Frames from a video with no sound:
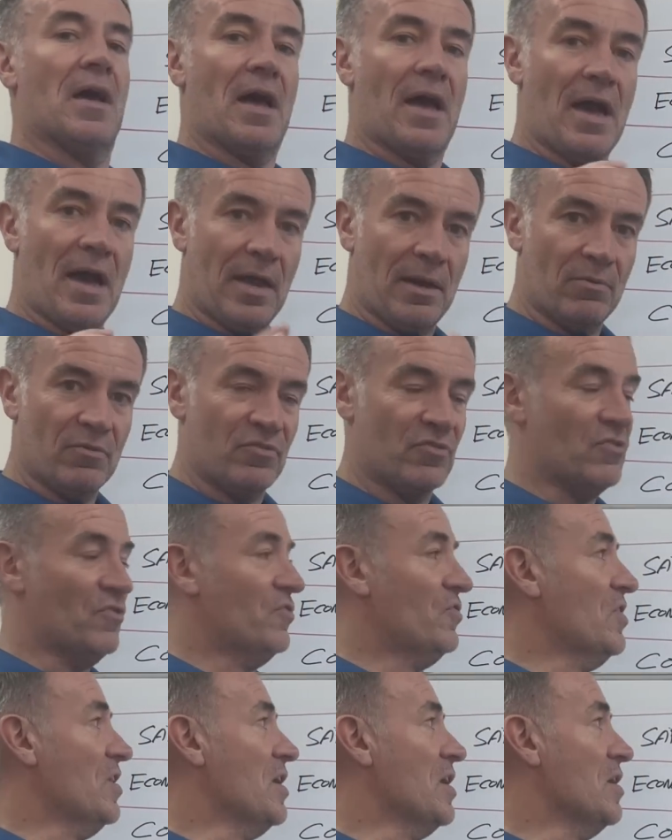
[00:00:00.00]
And it was to
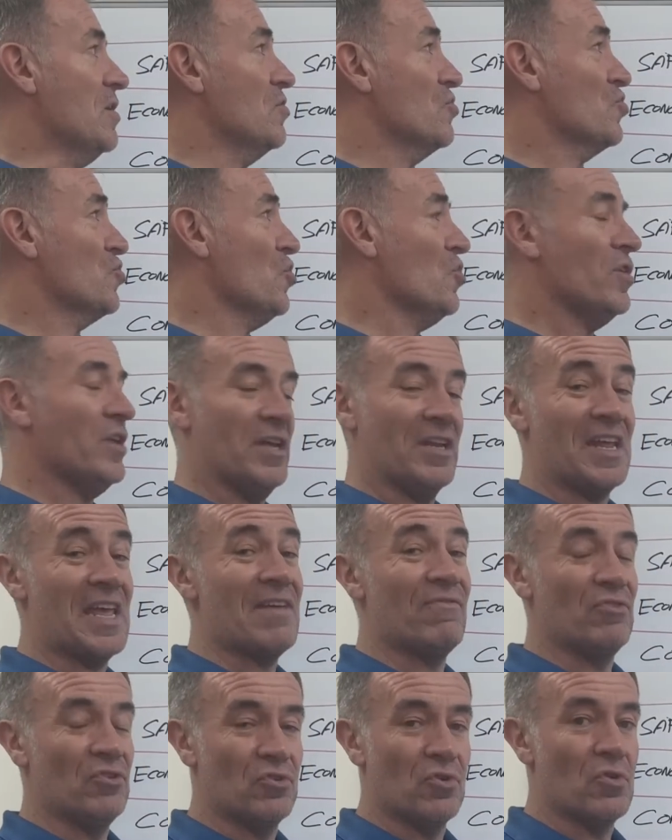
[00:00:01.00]
see, could it
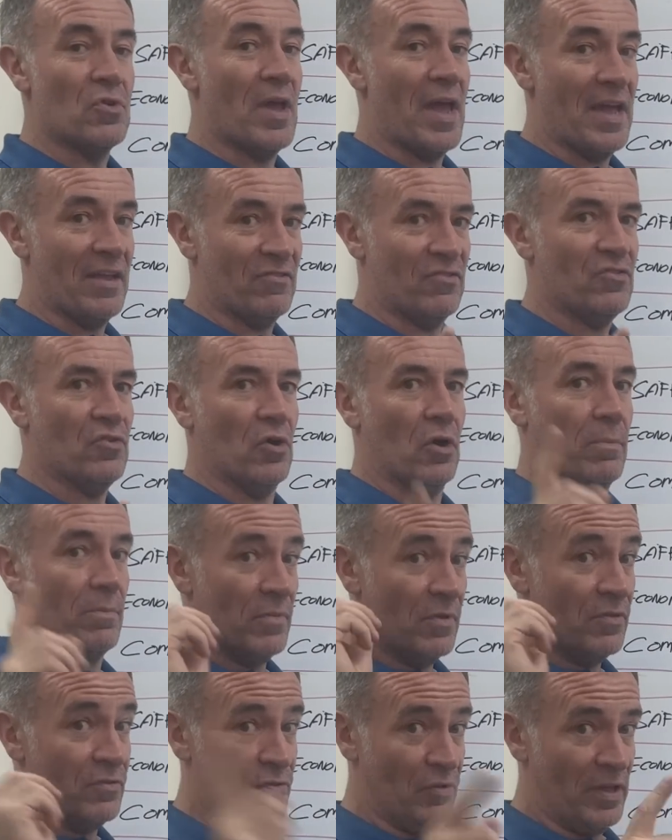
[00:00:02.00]
even do its job?
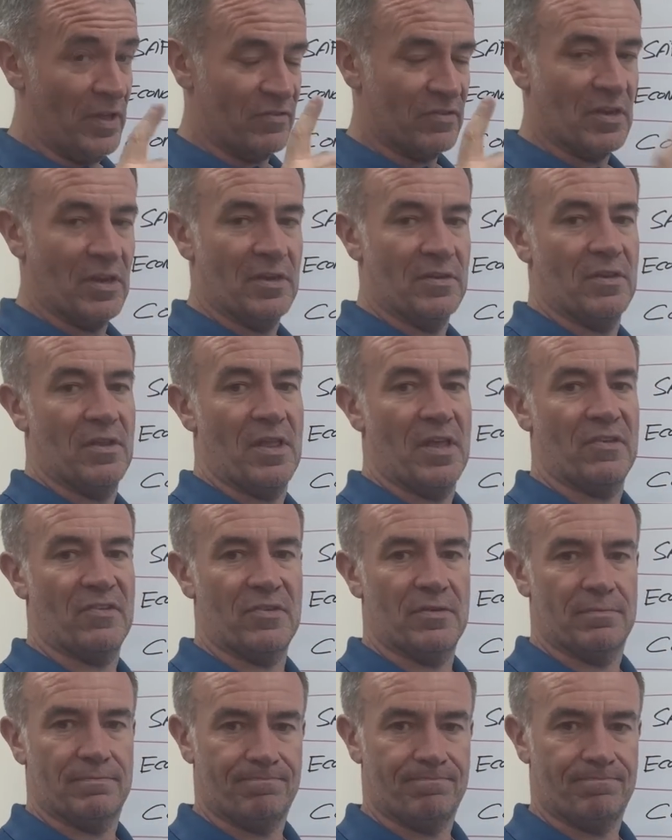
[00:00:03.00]
So let's get into this.